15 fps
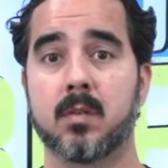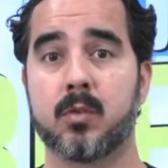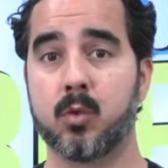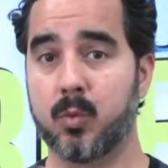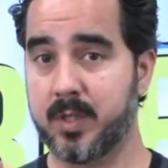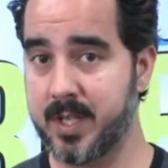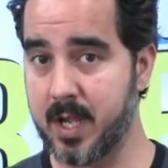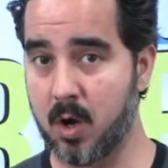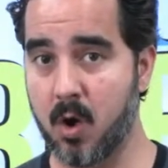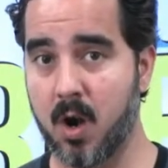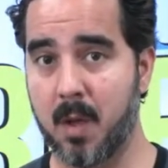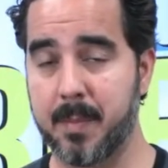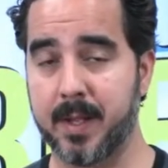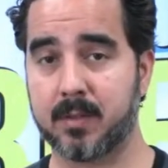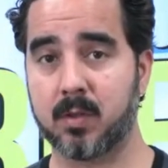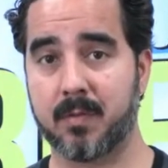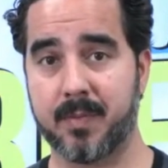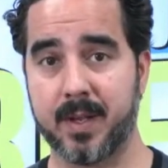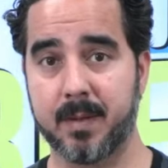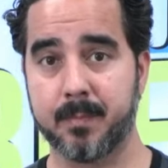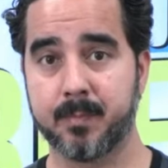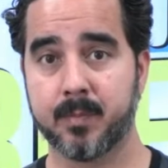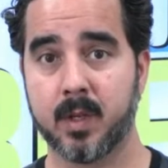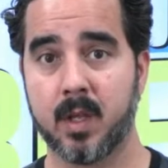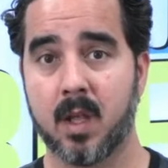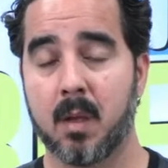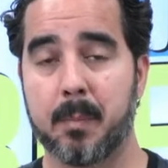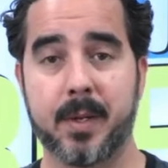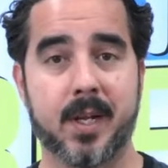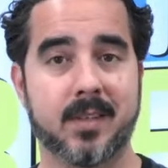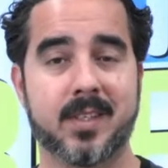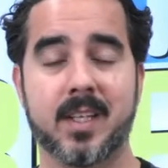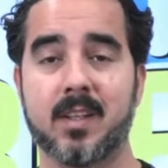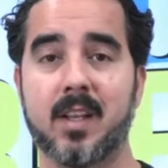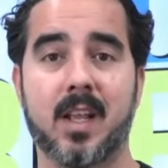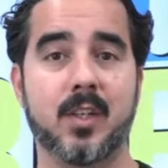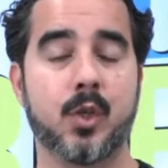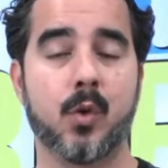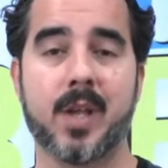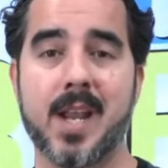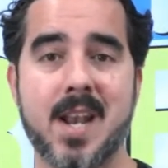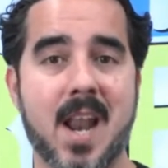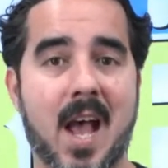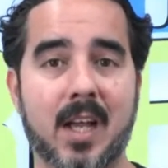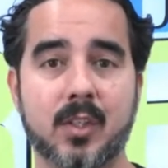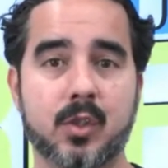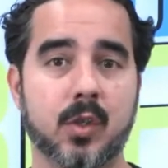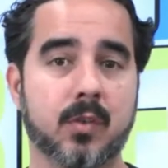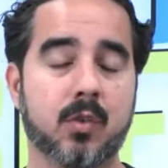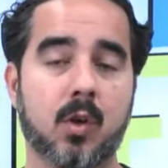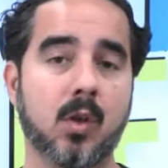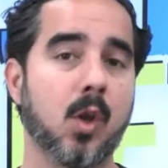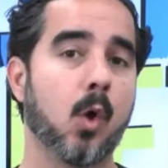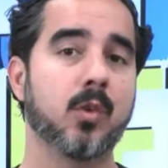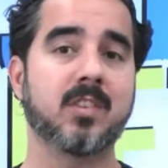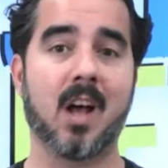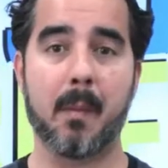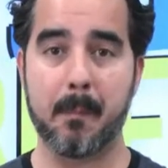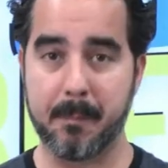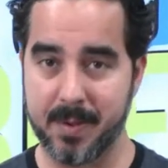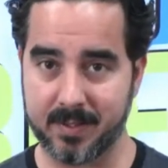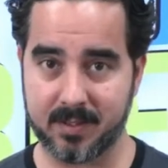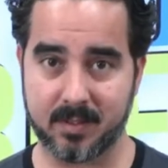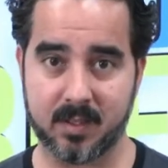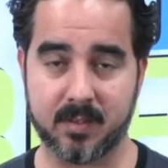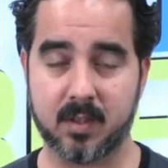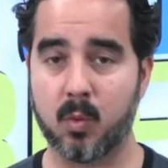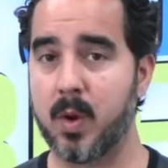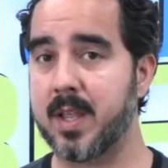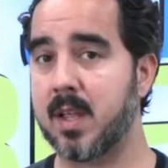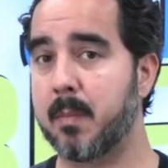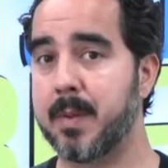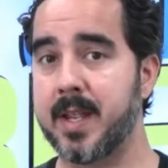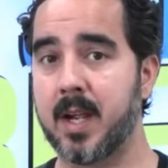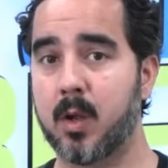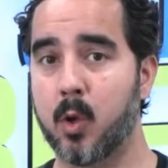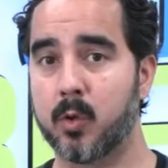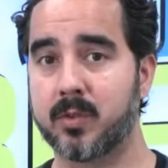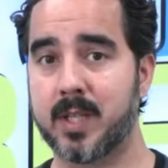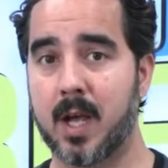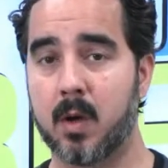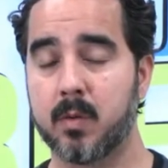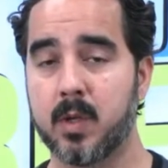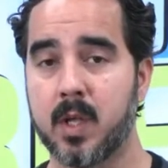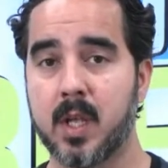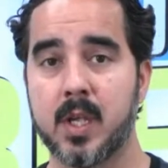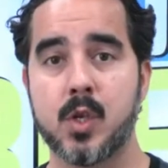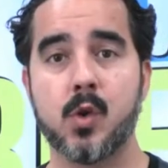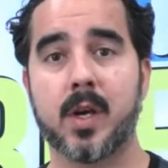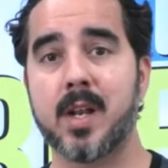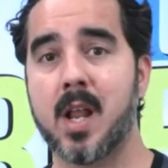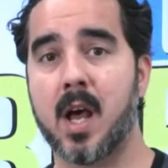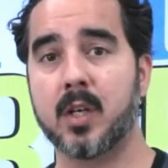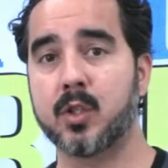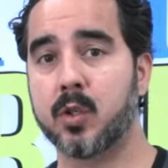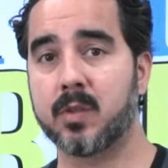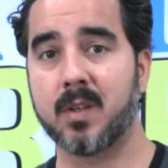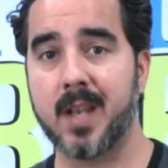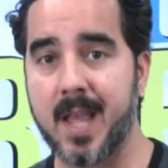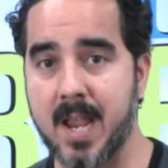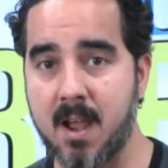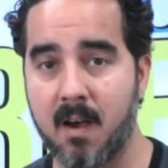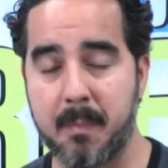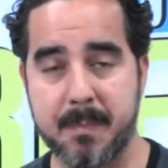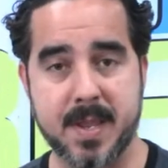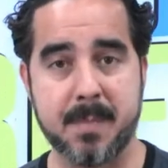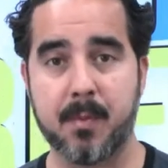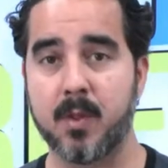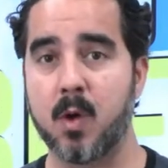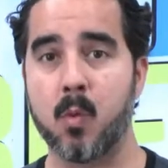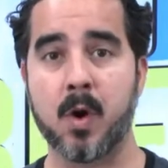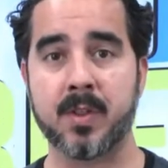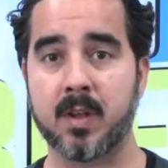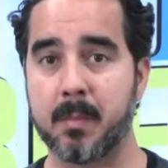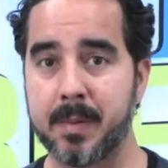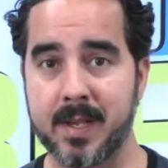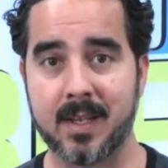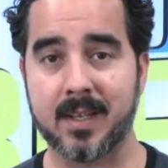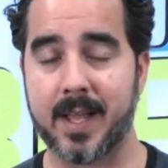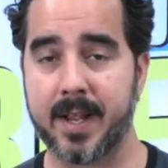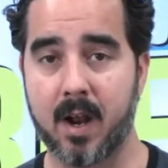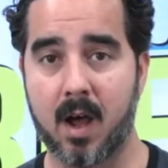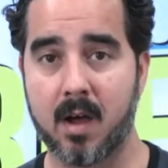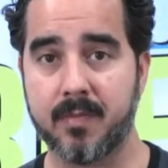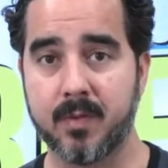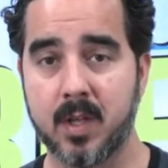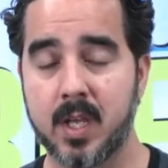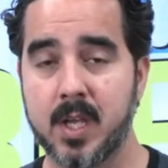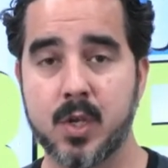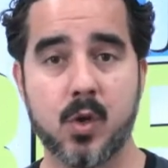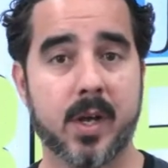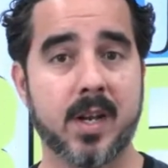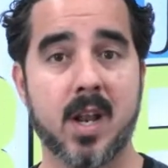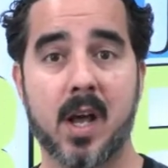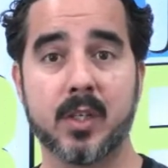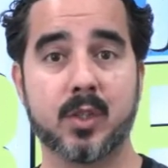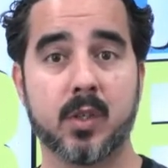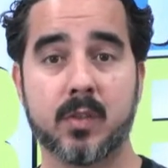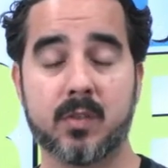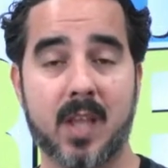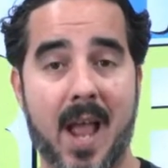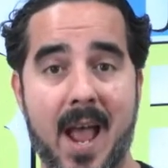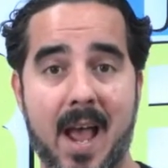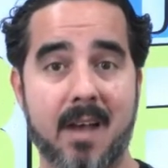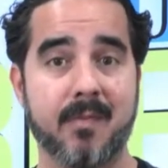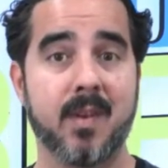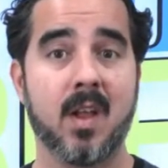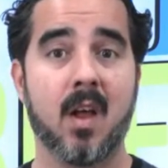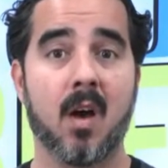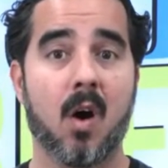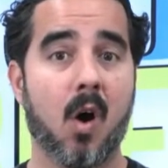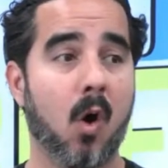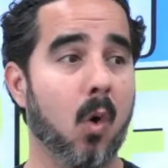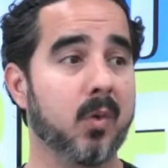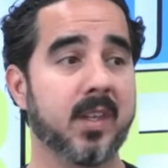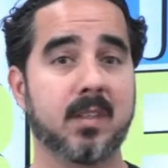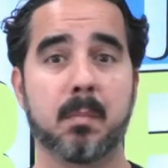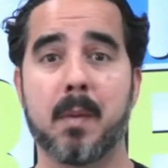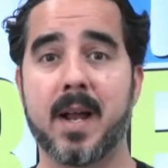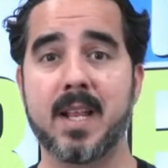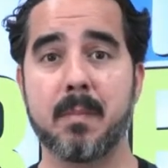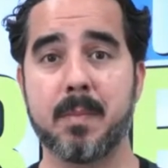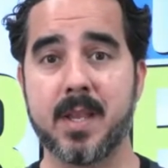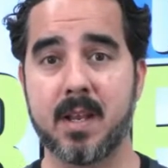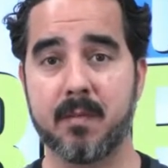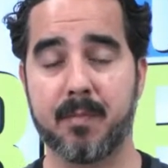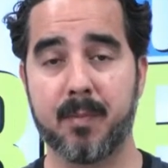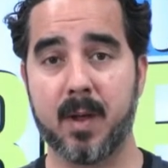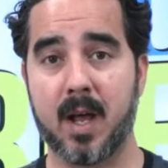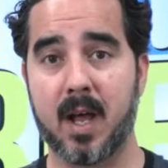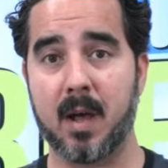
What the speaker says: to the economics of it. Because you cannot just close down businesses the way they're being closed down. You cannot just lay off people the way they're being laid off. You cannot just have all this money being